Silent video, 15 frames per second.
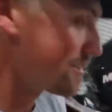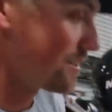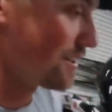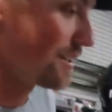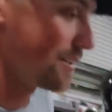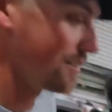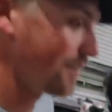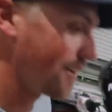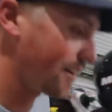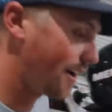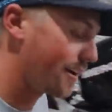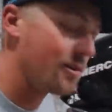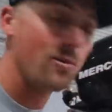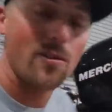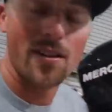today. Like,
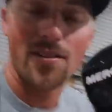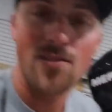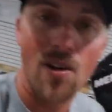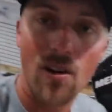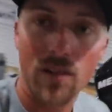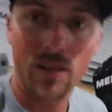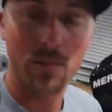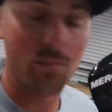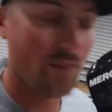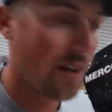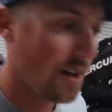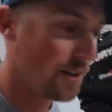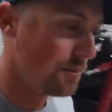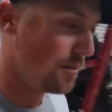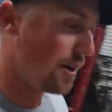I don't want to talk
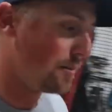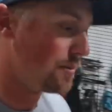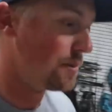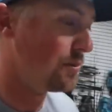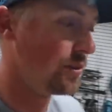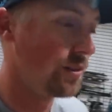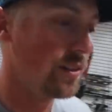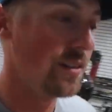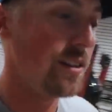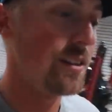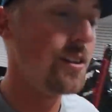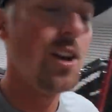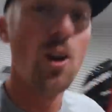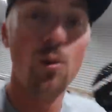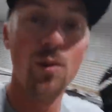bad about people
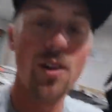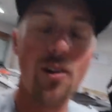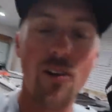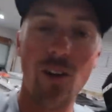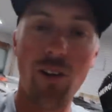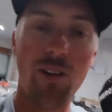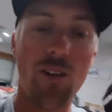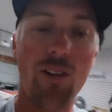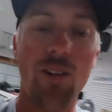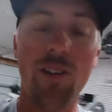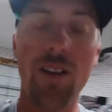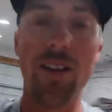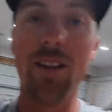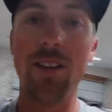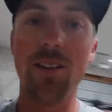today. We are
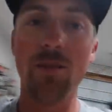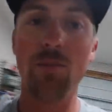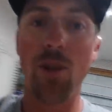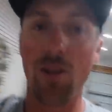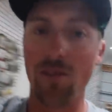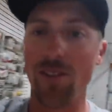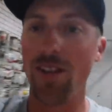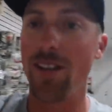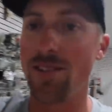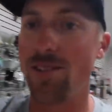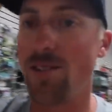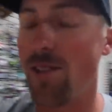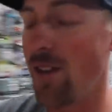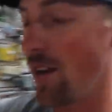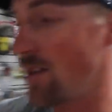all part of God's
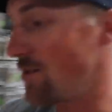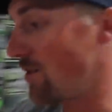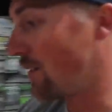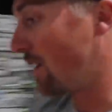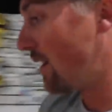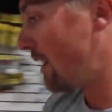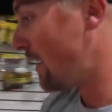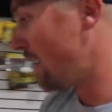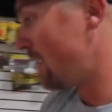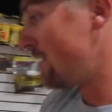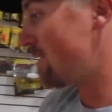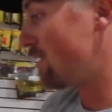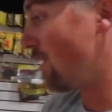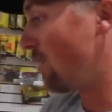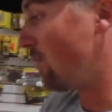creation.
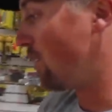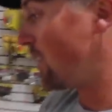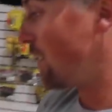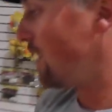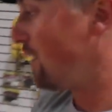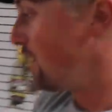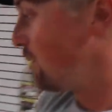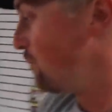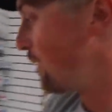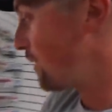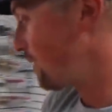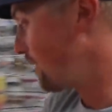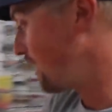So, with